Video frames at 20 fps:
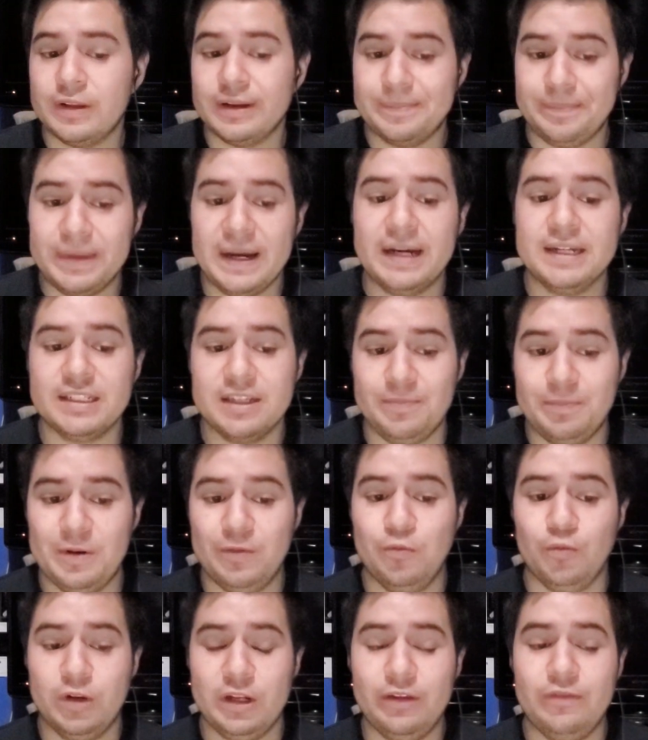that banks have
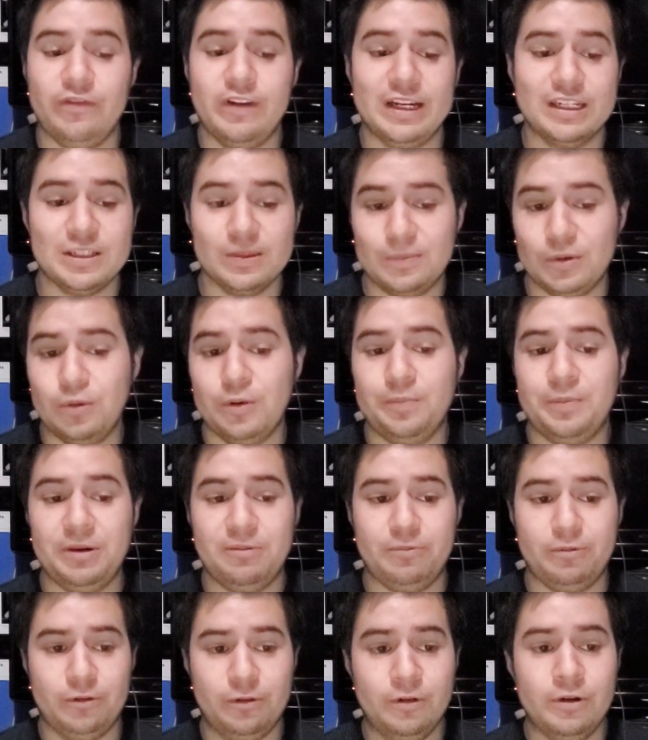been really flexible with
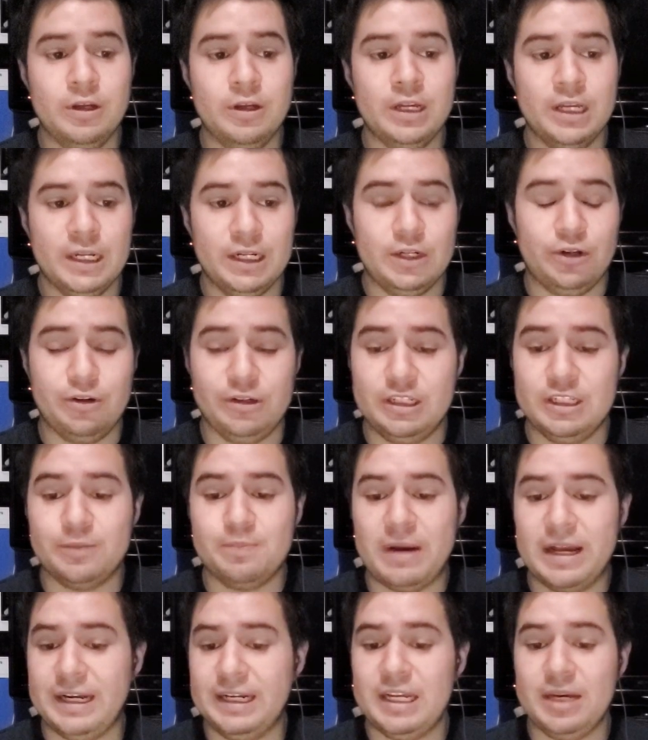people during this
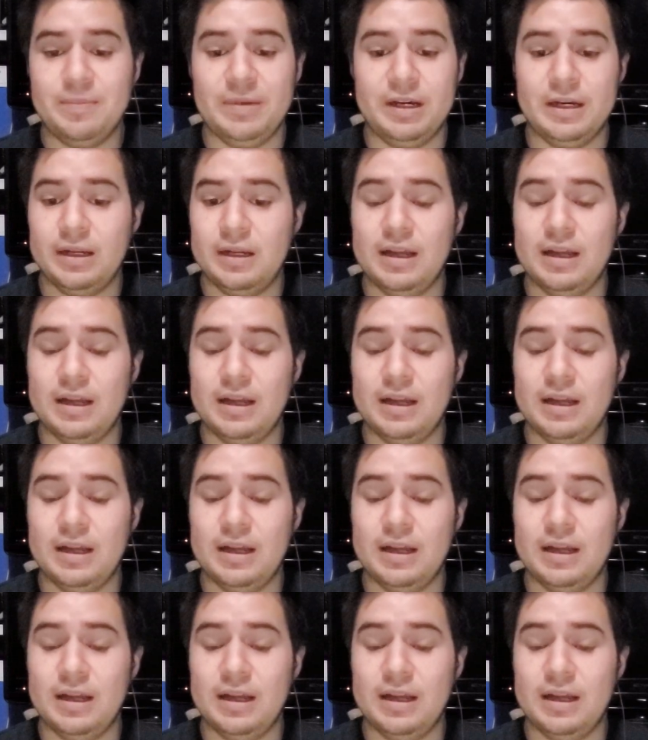pandemic.